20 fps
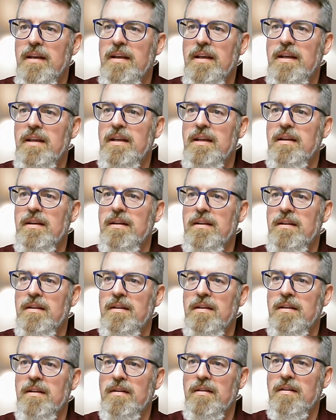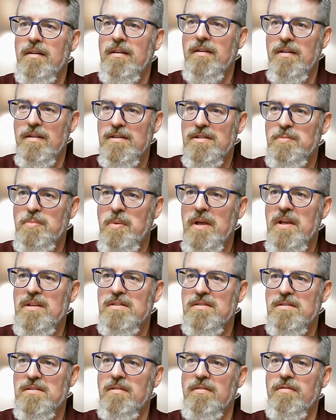in the
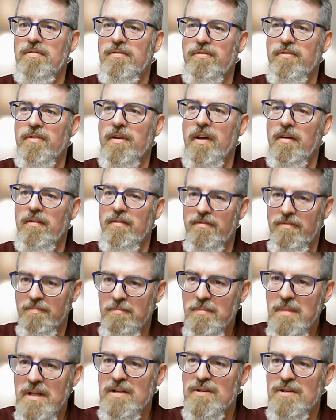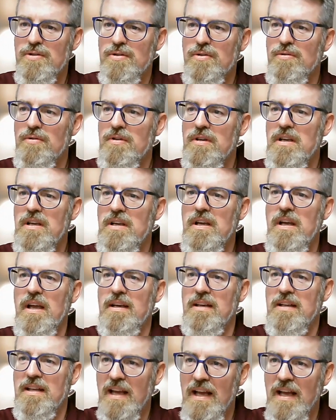space of of ministry
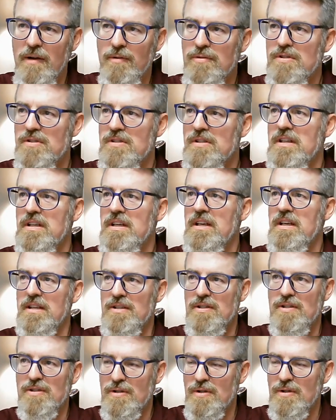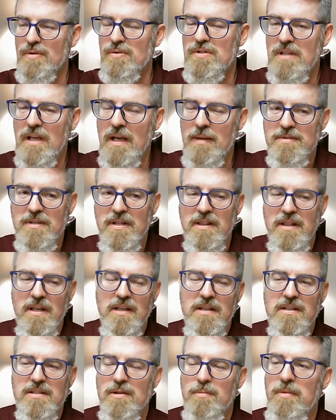and counseling and just those types of
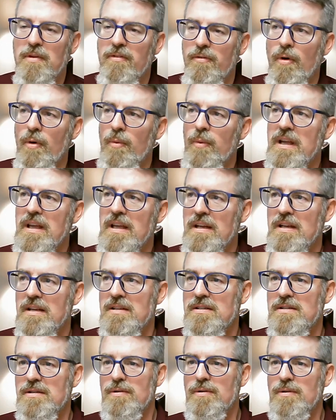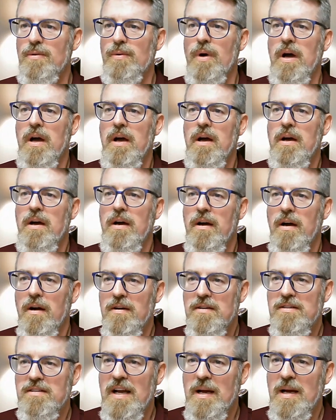things. So before we get into
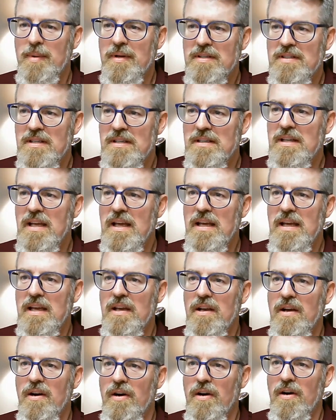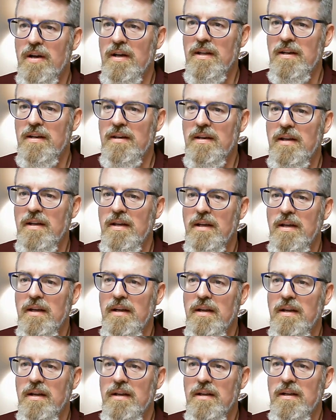our topic today on
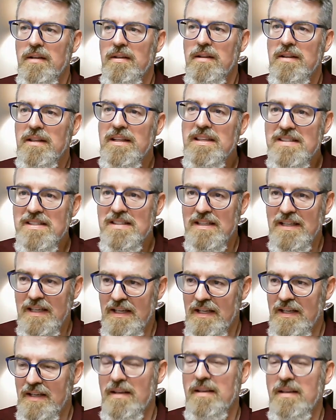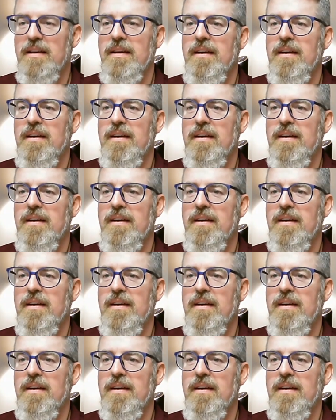listening,